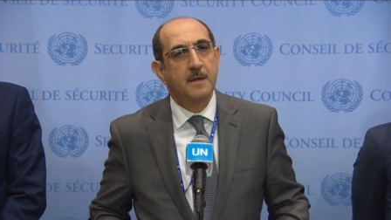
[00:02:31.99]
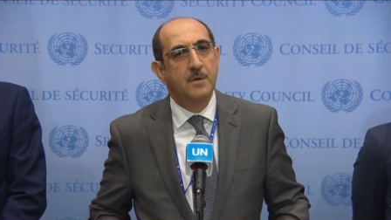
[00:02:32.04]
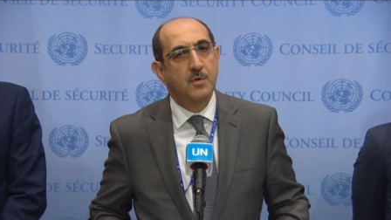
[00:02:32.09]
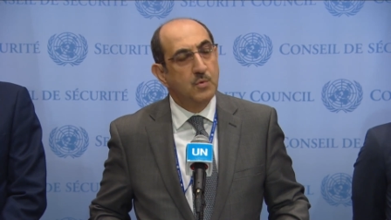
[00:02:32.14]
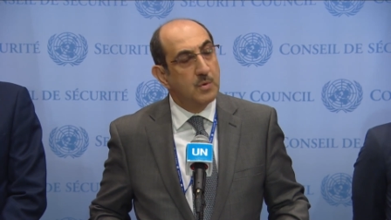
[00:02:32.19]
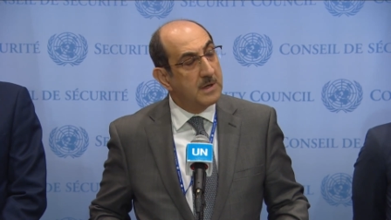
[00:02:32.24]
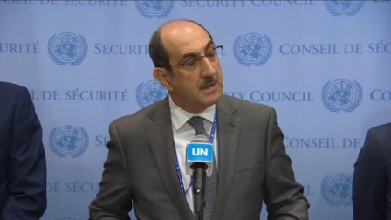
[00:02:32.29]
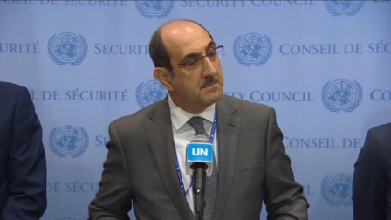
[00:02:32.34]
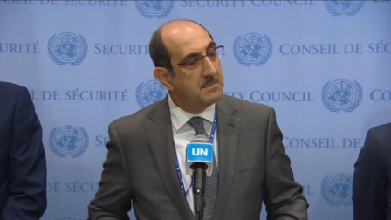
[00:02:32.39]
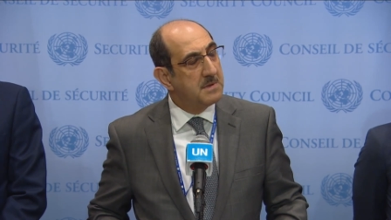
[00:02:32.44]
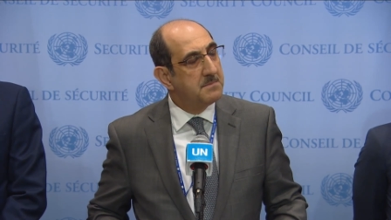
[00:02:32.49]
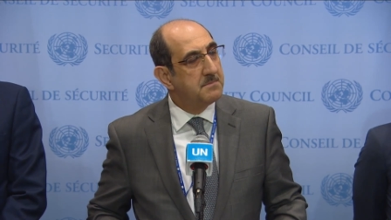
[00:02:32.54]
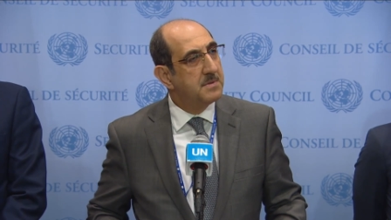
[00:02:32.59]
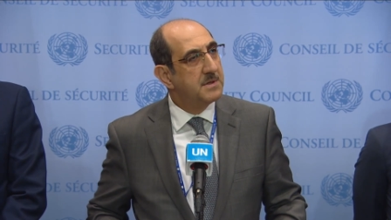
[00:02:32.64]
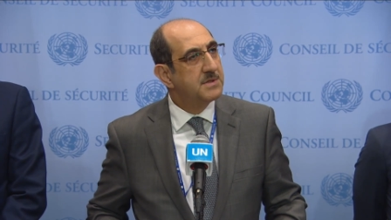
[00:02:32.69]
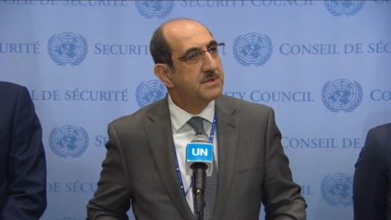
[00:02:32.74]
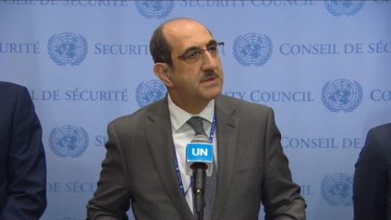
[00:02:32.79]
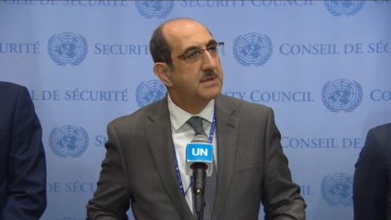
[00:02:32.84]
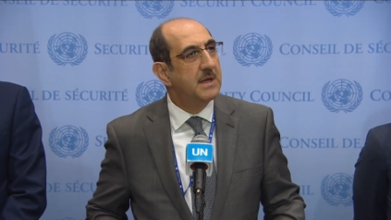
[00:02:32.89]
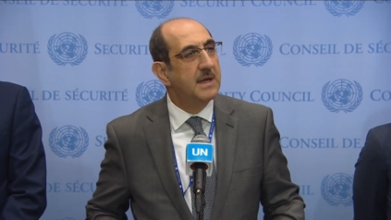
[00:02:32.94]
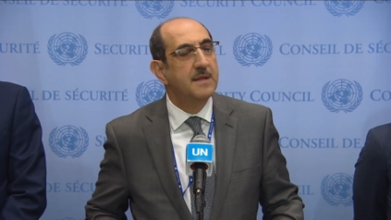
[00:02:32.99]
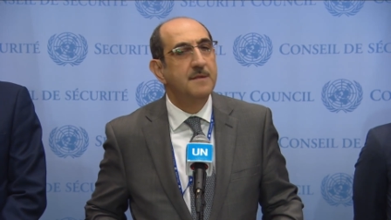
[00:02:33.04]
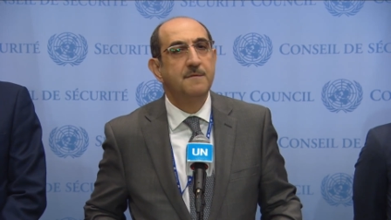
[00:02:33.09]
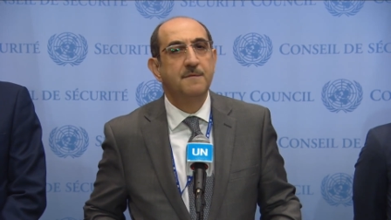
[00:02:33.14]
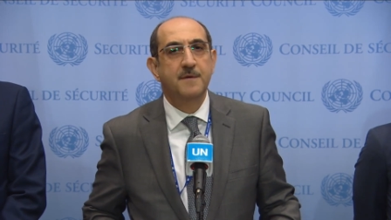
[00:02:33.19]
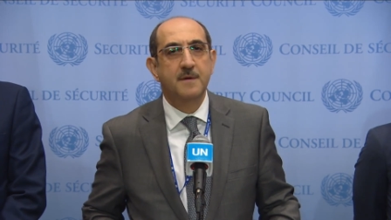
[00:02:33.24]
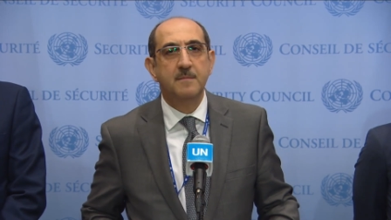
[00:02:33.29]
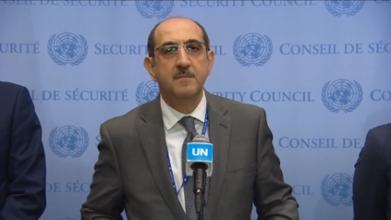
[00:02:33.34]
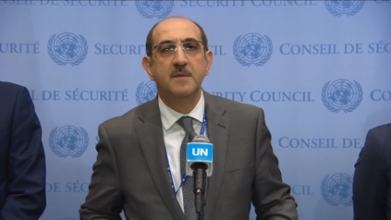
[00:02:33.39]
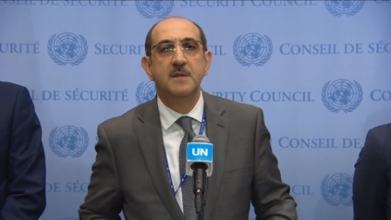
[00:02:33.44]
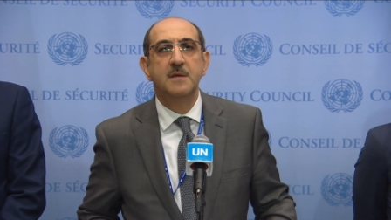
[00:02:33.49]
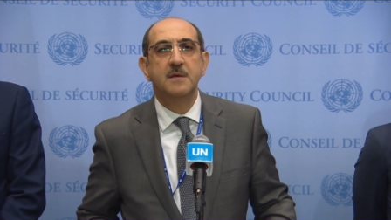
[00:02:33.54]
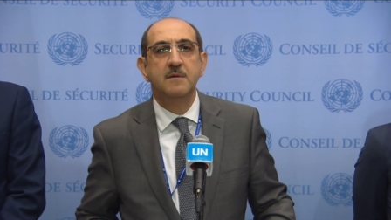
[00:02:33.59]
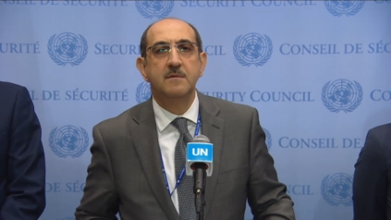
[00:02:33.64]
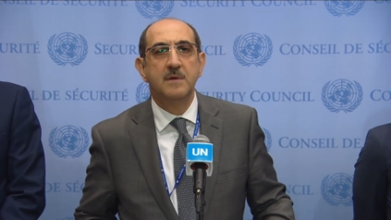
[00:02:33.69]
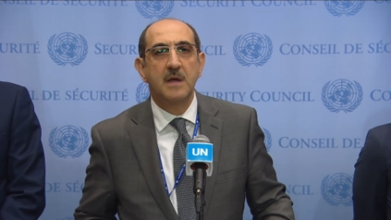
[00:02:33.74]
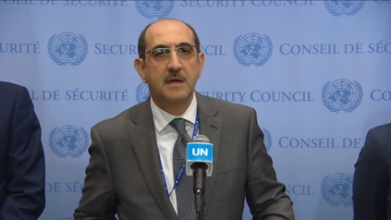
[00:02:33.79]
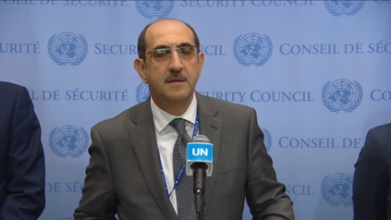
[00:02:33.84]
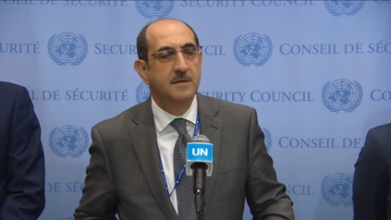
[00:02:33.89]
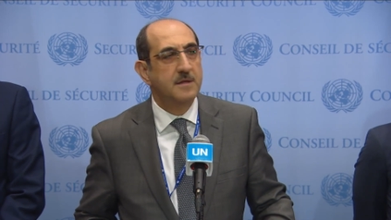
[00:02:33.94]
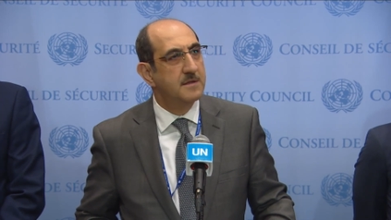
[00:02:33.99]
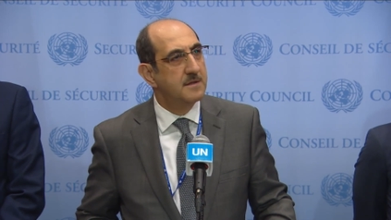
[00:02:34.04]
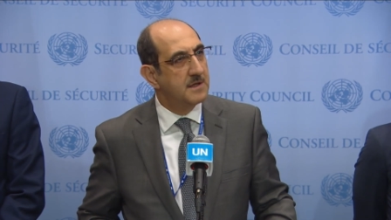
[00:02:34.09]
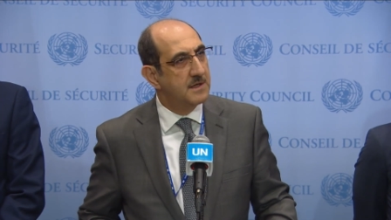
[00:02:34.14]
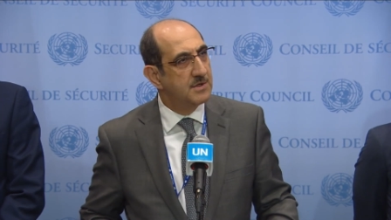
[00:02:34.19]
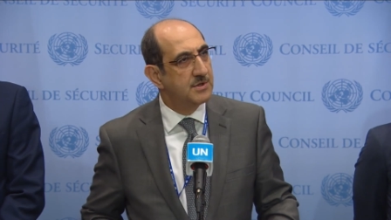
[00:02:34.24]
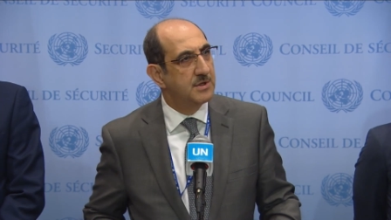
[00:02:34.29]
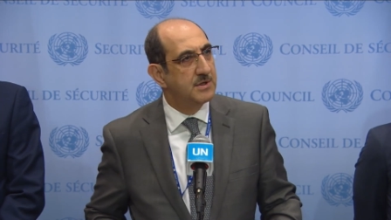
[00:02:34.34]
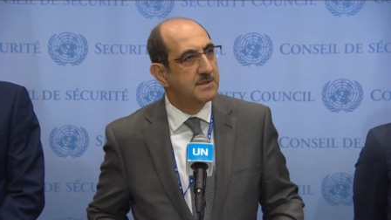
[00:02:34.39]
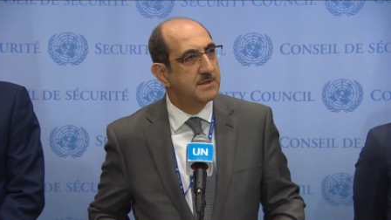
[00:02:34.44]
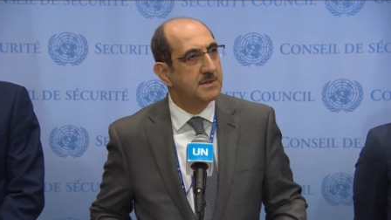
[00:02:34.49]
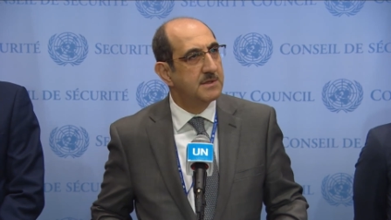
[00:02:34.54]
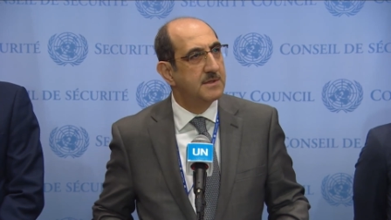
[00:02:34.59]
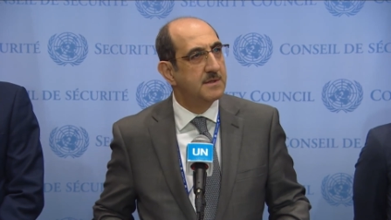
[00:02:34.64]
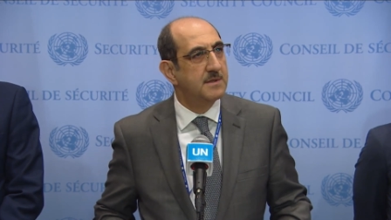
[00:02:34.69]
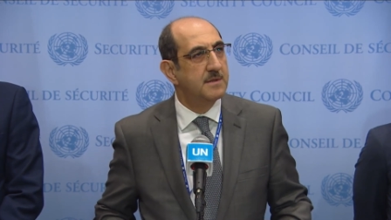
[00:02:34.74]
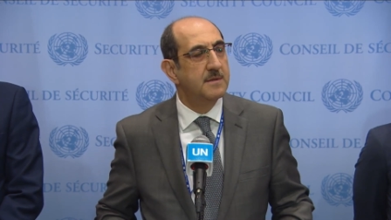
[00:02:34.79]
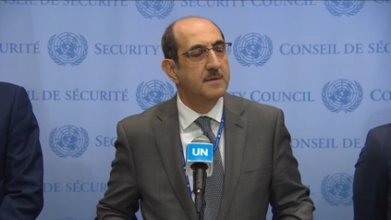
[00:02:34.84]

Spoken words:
UN members and from the United Nations